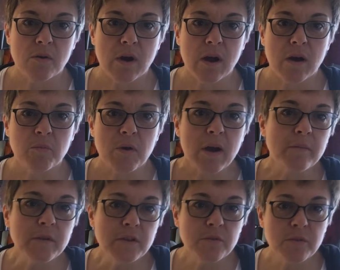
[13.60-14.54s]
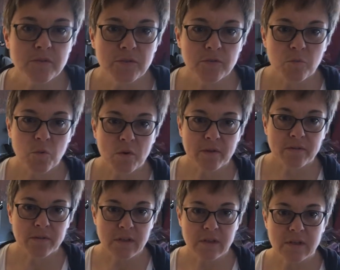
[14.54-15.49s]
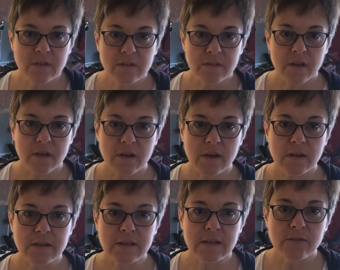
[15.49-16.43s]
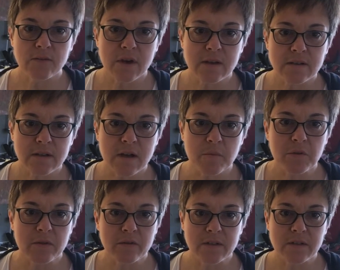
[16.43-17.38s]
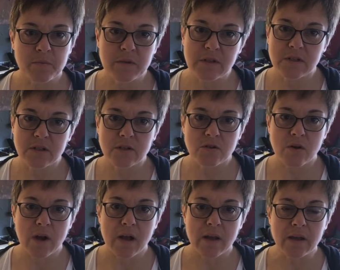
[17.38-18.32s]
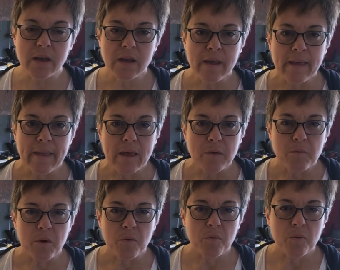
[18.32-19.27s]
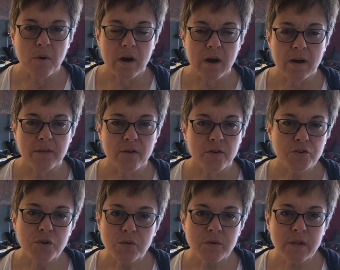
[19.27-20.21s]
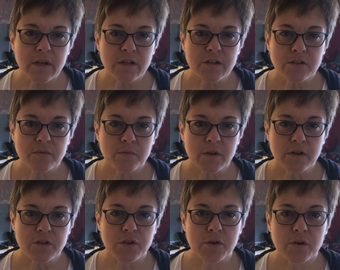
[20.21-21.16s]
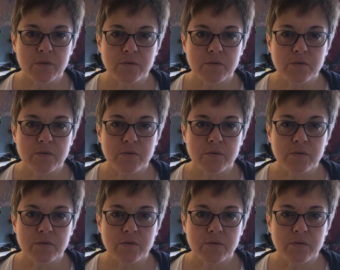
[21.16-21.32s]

I'll probably do a few more of these to give you guys a couple of recipes to try, but there are two that I just want to show you.